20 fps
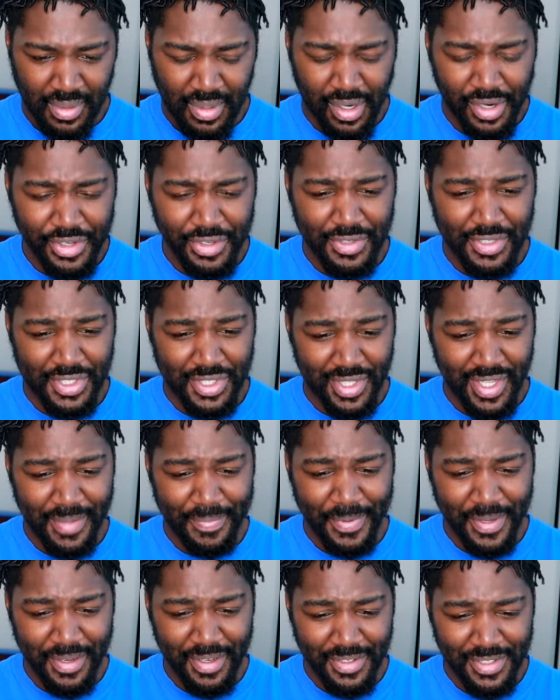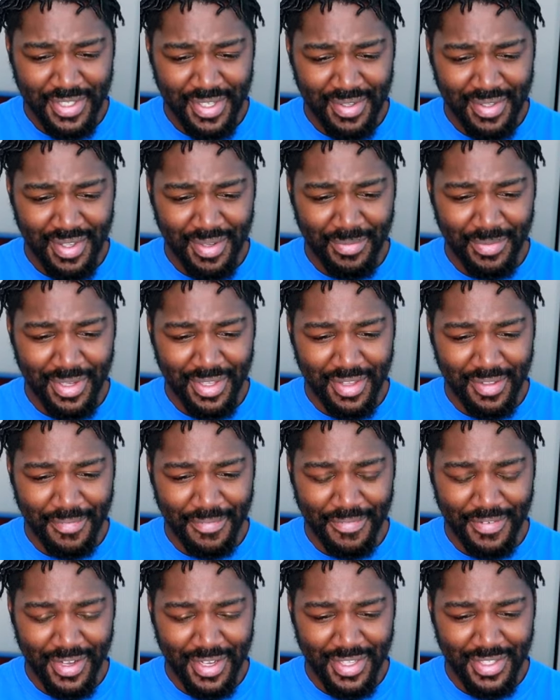Are you sleeping or something? What the
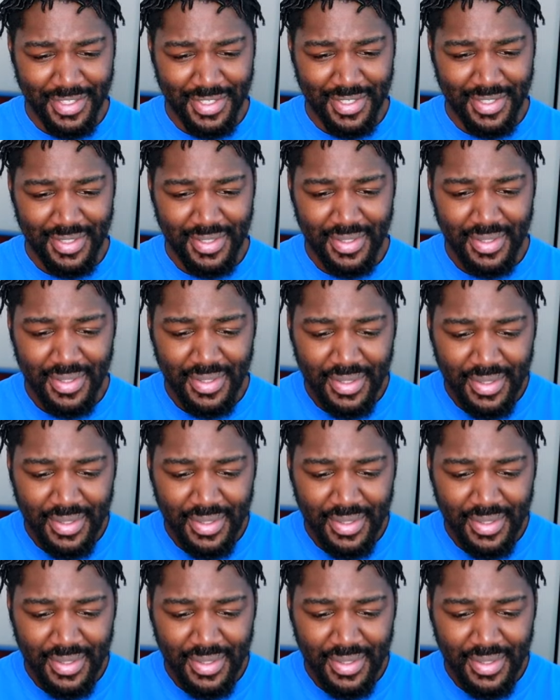fuck is...